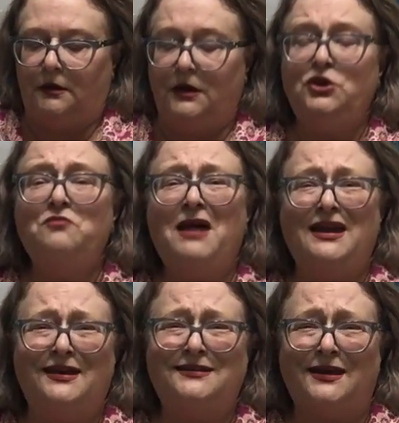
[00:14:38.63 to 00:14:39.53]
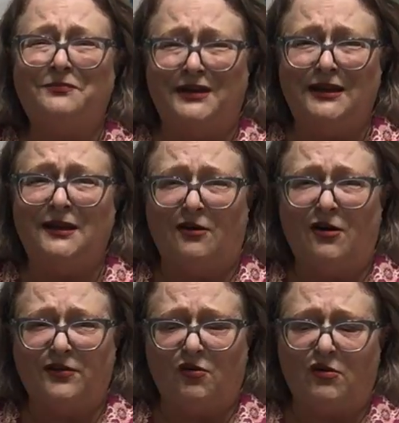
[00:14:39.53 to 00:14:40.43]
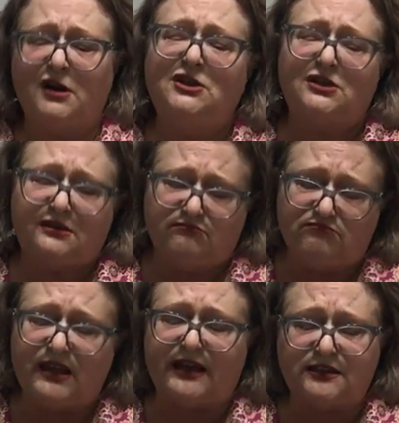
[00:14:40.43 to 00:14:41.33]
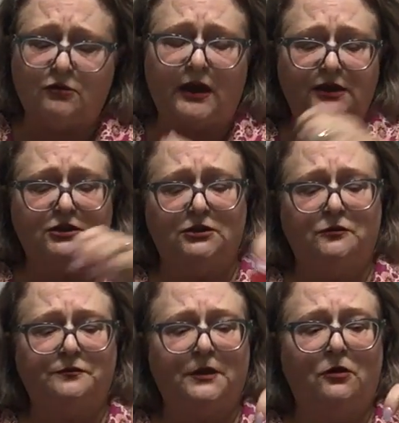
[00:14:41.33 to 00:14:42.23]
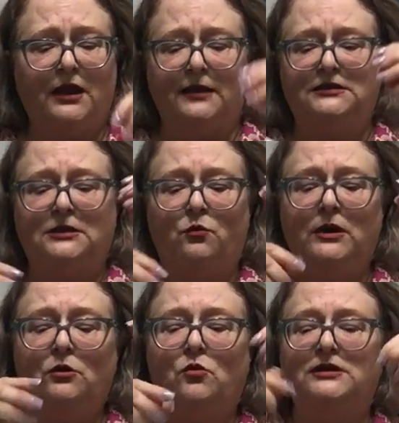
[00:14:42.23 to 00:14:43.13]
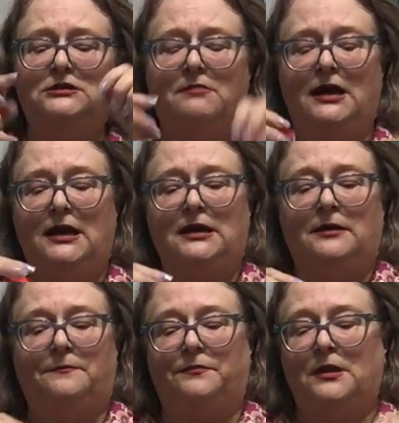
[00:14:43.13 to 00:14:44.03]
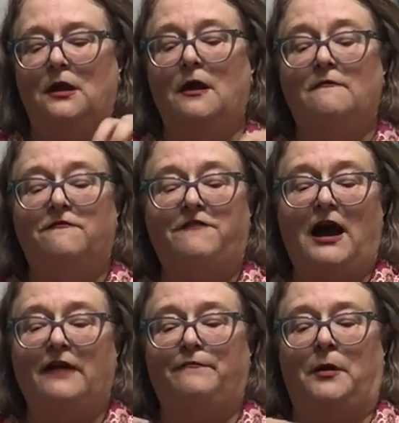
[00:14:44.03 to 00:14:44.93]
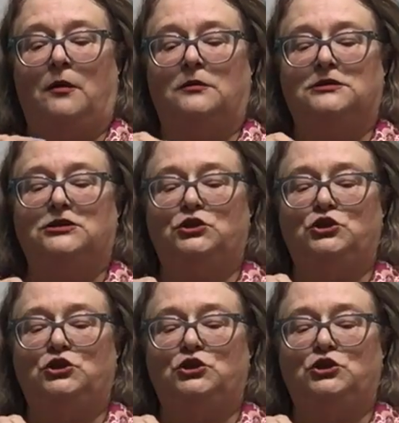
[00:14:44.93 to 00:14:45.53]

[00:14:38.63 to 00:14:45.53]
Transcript: And you may end up needing all the orange, and that's okay too. Okay, so we are going to make 5 balls.